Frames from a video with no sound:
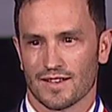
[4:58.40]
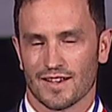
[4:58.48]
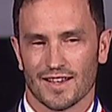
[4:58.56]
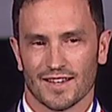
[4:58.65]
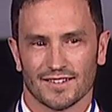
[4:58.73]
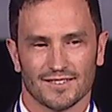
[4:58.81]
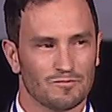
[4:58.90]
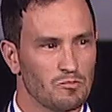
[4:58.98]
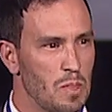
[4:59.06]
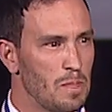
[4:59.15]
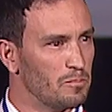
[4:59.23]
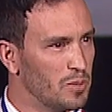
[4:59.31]
And
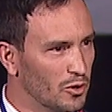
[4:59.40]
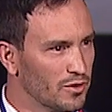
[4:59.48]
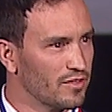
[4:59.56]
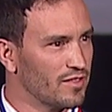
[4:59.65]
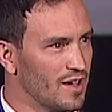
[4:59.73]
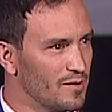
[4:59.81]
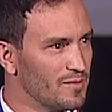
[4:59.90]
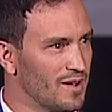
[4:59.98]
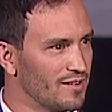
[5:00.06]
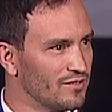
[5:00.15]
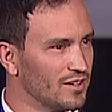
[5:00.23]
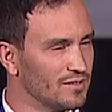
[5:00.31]
Both of them
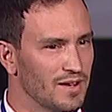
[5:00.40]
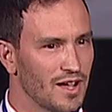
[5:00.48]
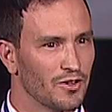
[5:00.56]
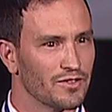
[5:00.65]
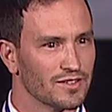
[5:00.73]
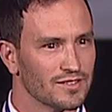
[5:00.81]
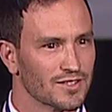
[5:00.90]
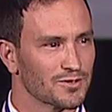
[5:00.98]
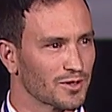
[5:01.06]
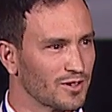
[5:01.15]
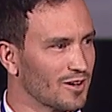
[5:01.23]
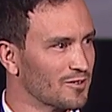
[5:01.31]
have a healthy
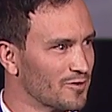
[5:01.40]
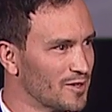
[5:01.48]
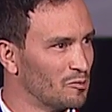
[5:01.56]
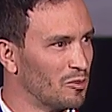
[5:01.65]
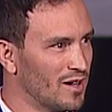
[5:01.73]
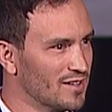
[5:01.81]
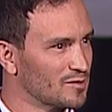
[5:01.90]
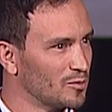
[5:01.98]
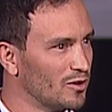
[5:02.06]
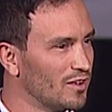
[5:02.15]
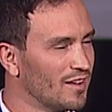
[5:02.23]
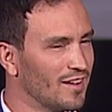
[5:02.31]
disregard for the impossible.